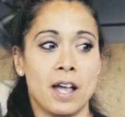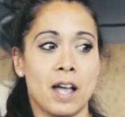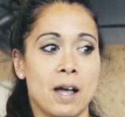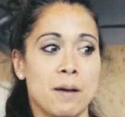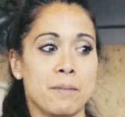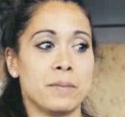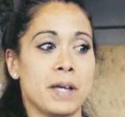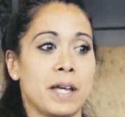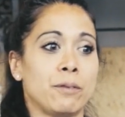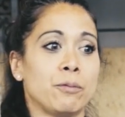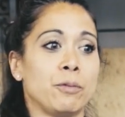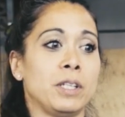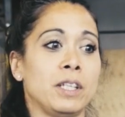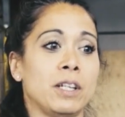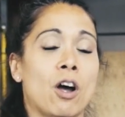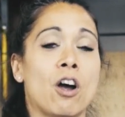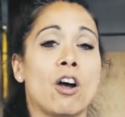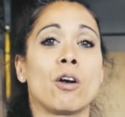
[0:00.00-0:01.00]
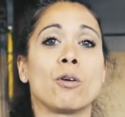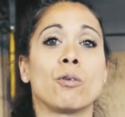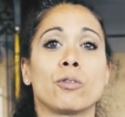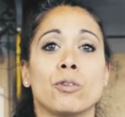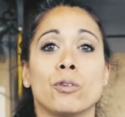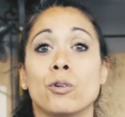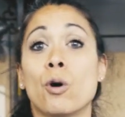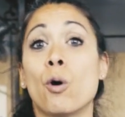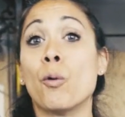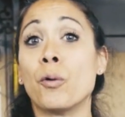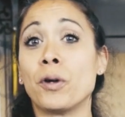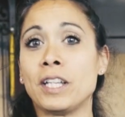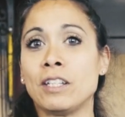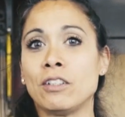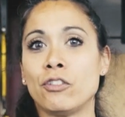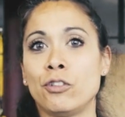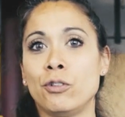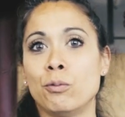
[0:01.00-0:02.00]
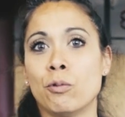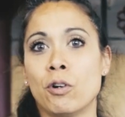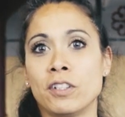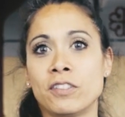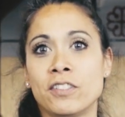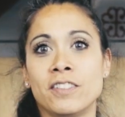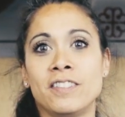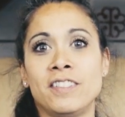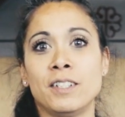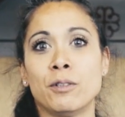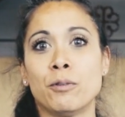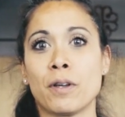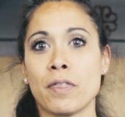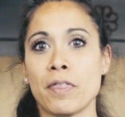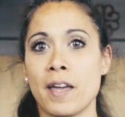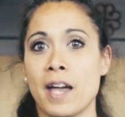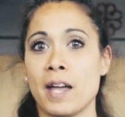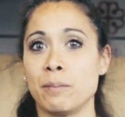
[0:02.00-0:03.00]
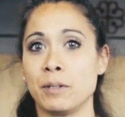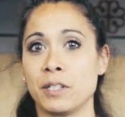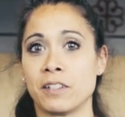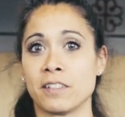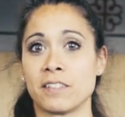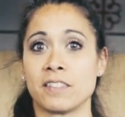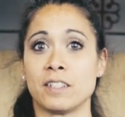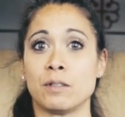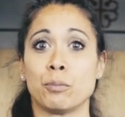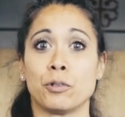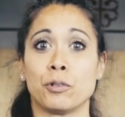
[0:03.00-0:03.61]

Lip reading: And we are going to want to deal with that because in